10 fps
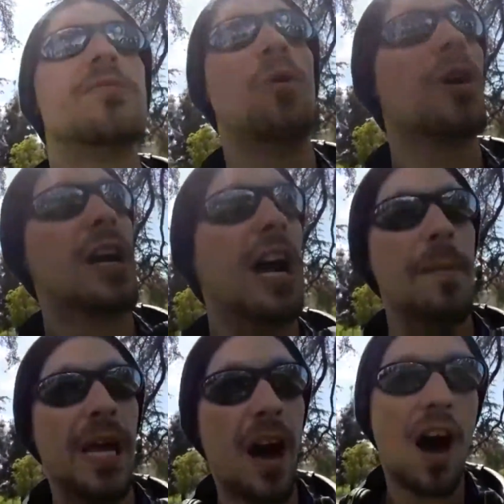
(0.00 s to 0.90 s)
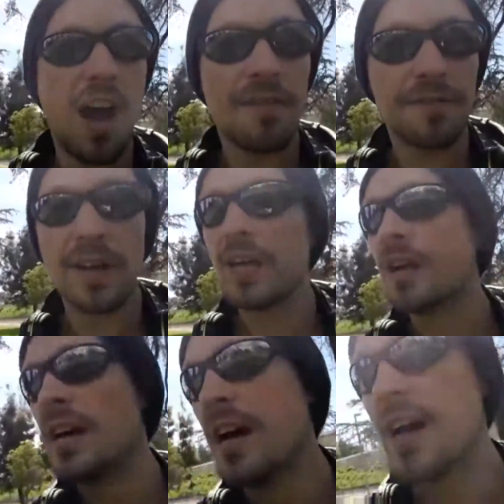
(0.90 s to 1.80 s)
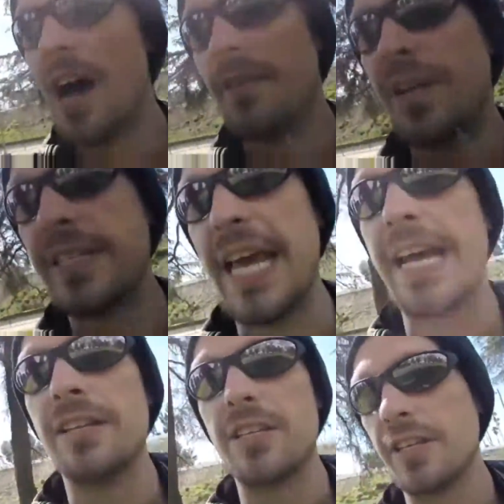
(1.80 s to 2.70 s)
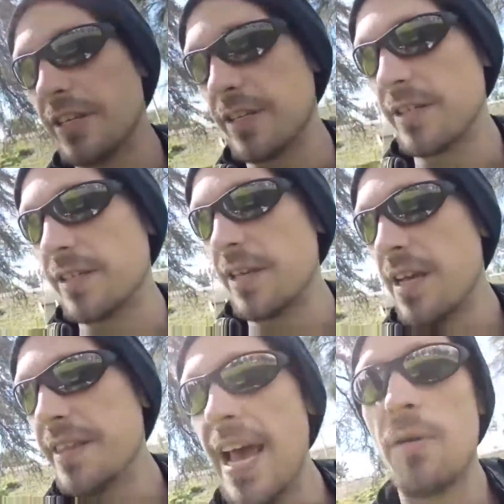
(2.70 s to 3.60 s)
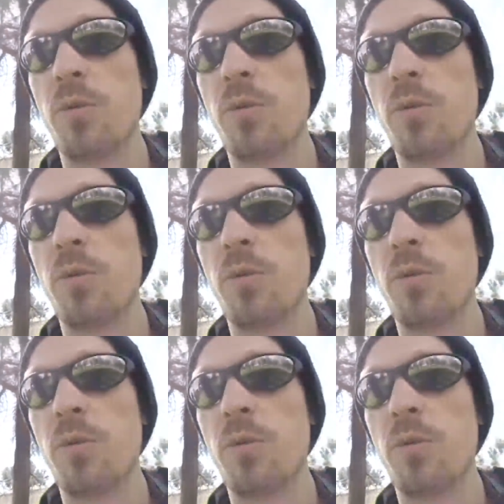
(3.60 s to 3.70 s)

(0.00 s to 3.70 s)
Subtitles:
more coming off of his answers that